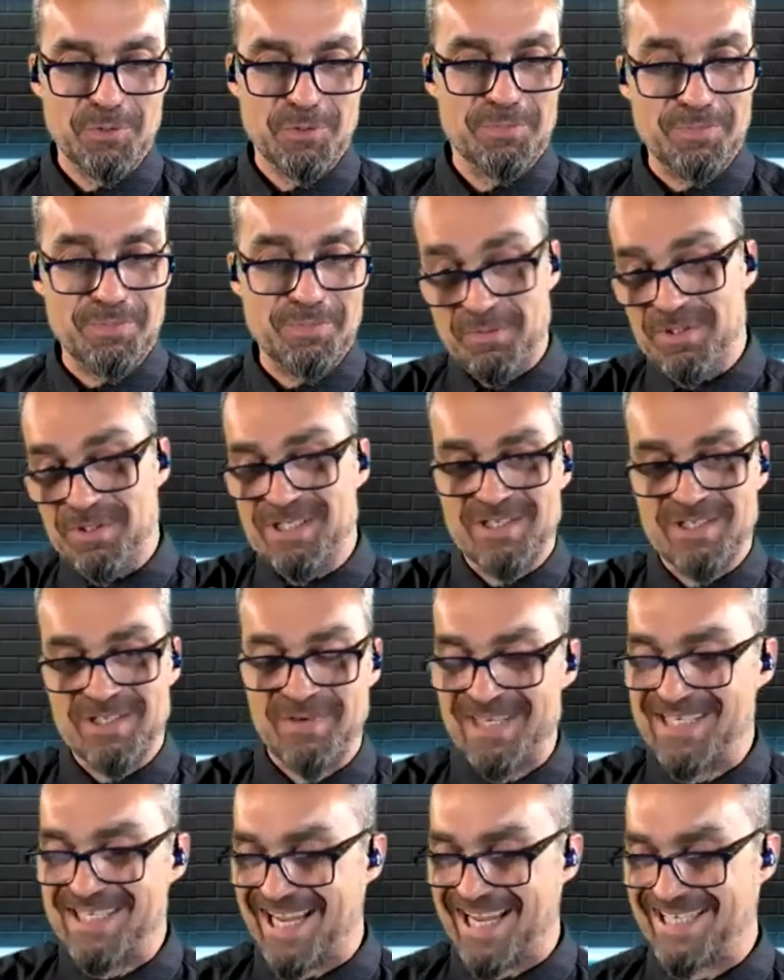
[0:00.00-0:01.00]
I thought it would be,
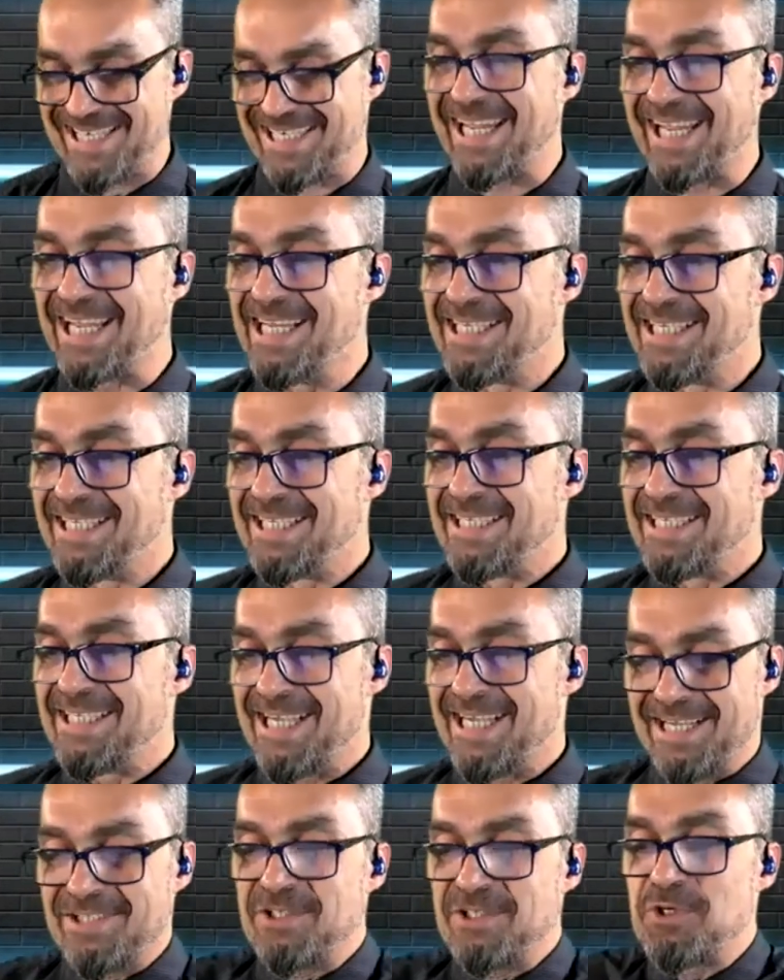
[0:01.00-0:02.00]
which is fantastic.
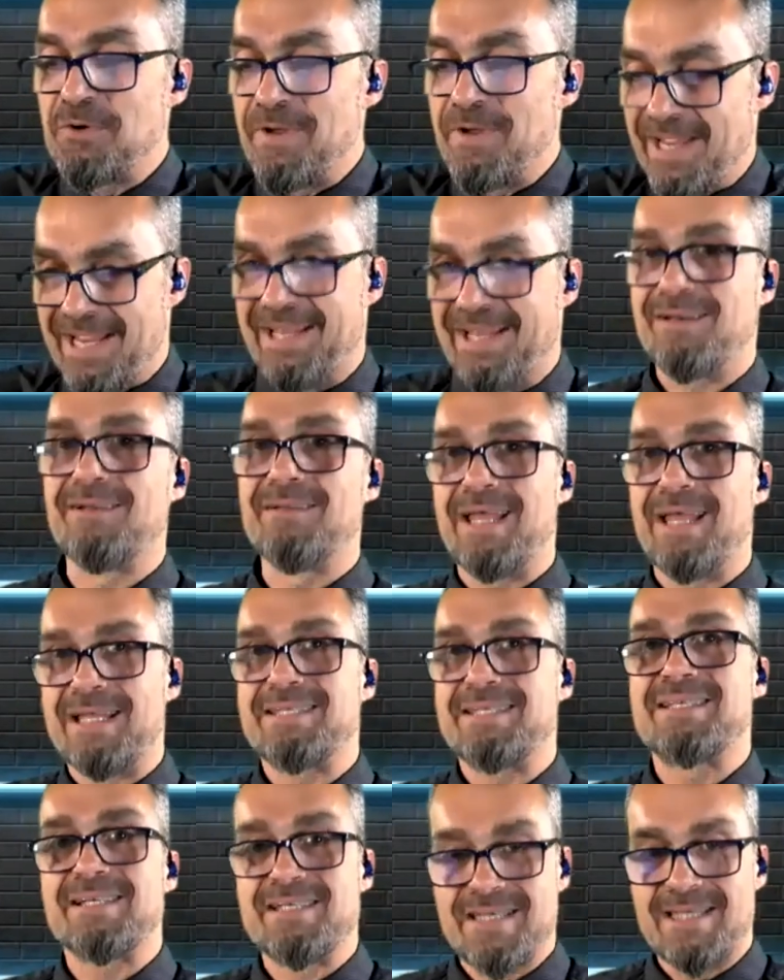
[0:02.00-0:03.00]
How did you
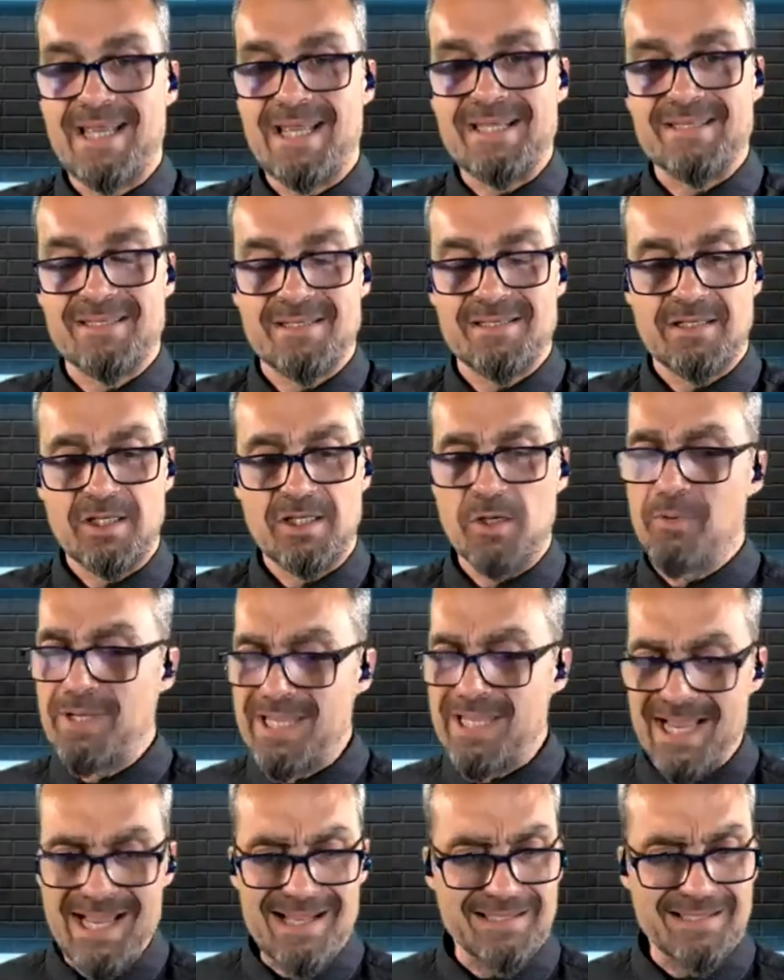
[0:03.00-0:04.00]
handle that success?
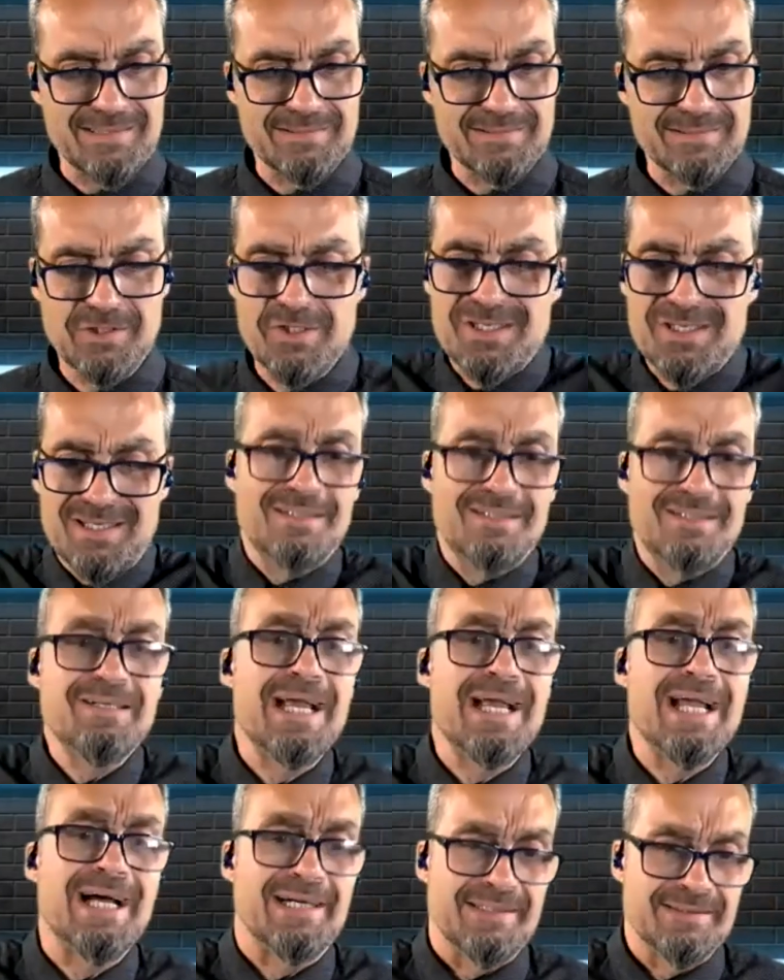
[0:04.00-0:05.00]
You were young. You're
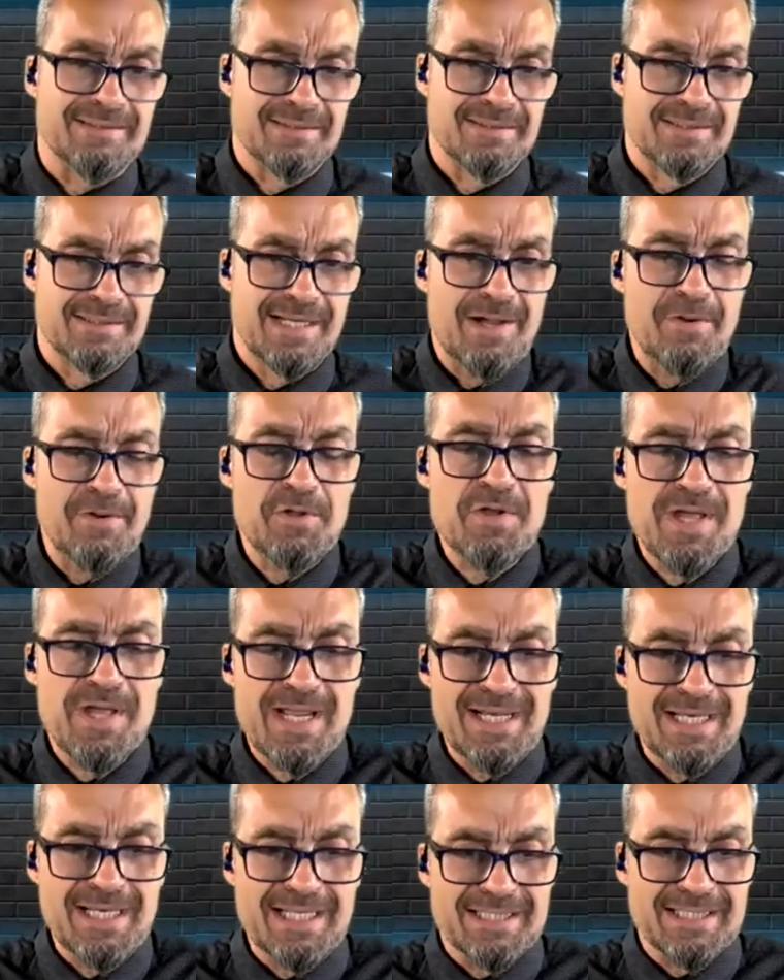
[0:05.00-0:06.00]
still young.
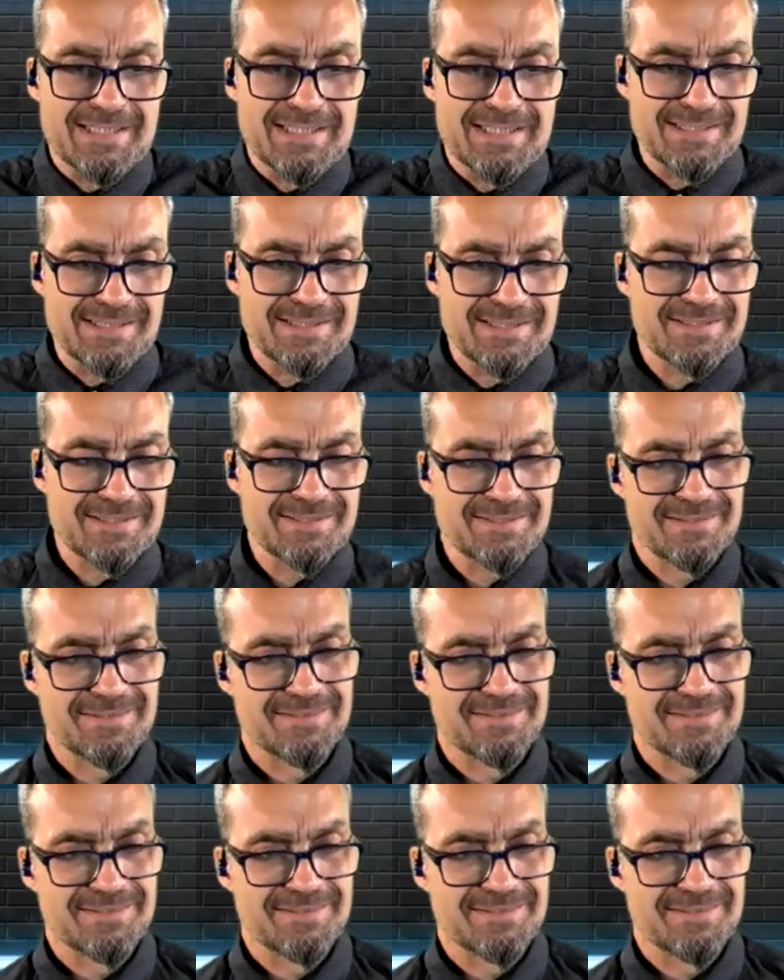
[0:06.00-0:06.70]
How are you handling it?